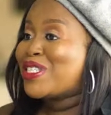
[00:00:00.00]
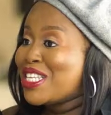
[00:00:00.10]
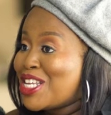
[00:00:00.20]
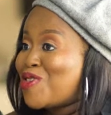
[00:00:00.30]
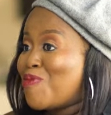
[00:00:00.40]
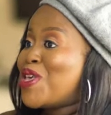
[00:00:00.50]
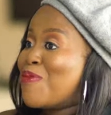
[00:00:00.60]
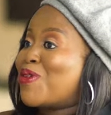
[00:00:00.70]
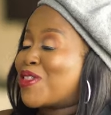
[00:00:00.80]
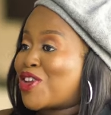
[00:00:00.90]
see two
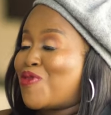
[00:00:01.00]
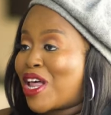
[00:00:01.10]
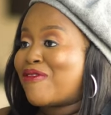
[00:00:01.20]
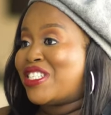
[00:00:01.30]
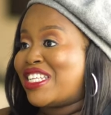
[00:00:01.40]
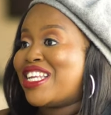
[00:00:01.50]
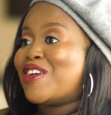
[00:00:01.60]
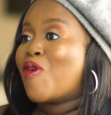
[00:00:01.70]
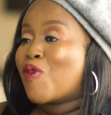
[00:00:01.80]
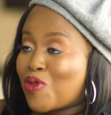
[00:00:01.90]
people that you love
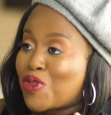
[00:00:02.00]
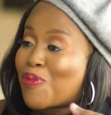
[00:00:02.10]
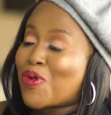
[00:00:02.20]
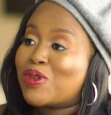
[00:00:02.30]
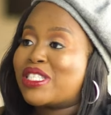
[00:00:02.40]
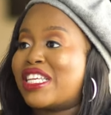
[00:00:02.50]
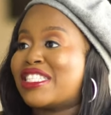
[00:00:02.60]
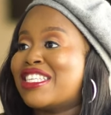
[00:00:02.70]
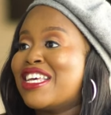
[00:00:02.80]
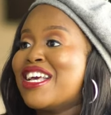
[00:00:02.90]
dearly go through the
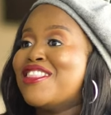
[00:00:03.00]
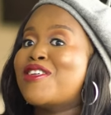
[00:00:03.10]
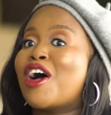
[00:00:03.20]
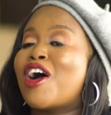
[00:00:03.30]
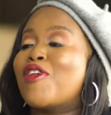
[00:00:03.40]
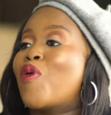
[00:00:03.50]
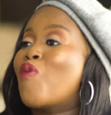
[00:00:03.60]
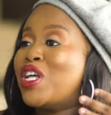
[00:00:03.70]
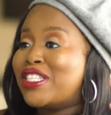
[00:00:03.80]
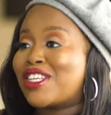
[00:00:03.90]
process, the, mm. the
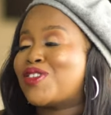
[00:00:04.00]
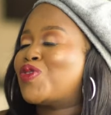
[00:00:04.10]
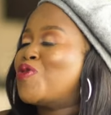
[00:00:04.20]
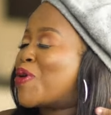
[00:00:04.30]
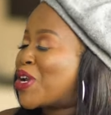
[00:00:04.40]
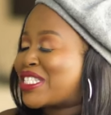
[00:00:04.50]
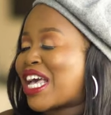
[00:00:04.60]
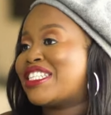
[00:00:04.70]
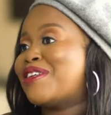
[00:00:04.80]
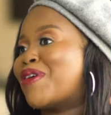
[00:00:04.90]
wins are super
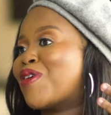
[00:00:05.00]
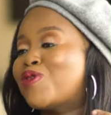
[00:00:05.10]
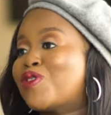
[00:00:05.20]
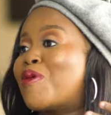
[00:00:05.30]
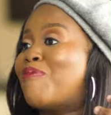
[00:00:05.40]
exciting, but also the